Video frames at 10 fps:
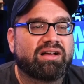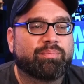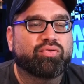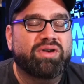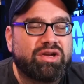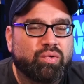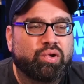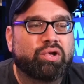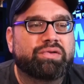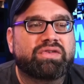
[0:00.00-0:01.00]
a
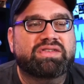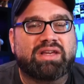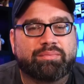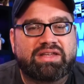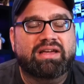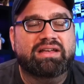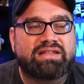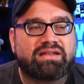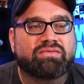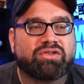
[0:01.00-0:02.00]
prequel to something I
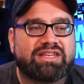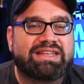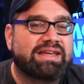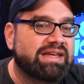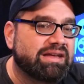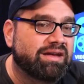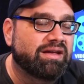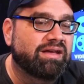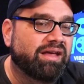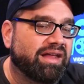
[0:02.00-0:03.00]
didn't really need
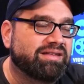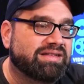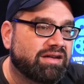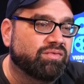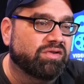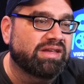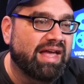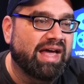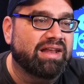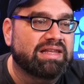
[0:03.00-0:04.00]
and didn't really
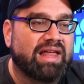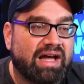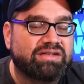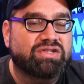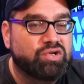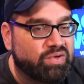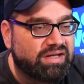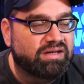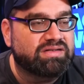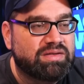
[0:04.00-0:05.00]
add a lot to
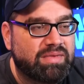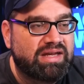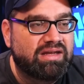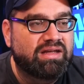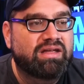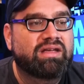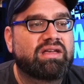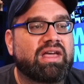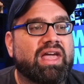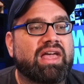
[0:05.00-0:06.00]
it to me.
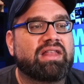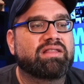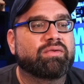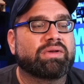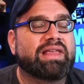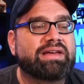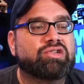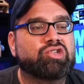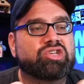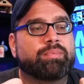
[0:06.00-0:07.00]
And the
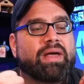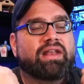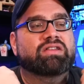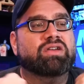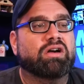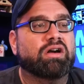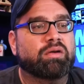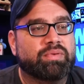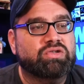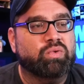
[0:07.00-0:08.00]
relationship at its
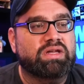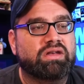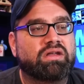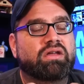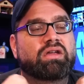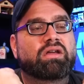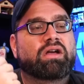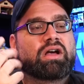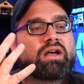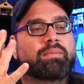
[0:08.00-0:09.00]
heart between,
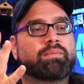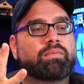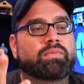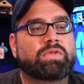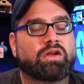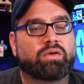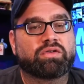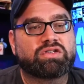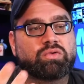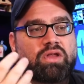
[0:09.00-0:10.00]

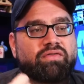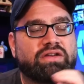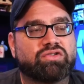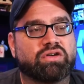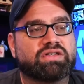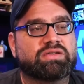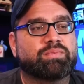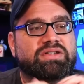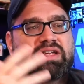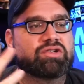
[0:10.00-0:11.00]
the two love interests,
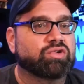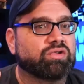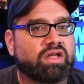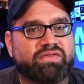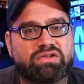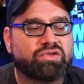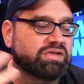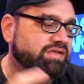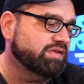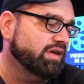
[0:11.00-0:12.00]
potential love
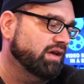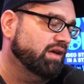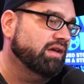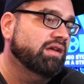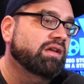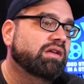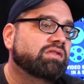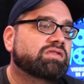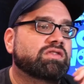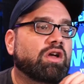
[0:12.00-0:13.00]
interests,
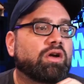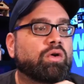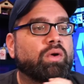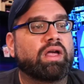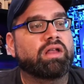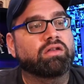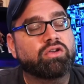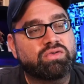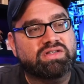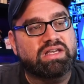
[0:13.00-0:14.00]
Snow and
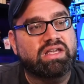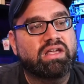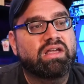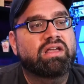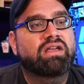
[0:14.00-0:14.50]
Lucy,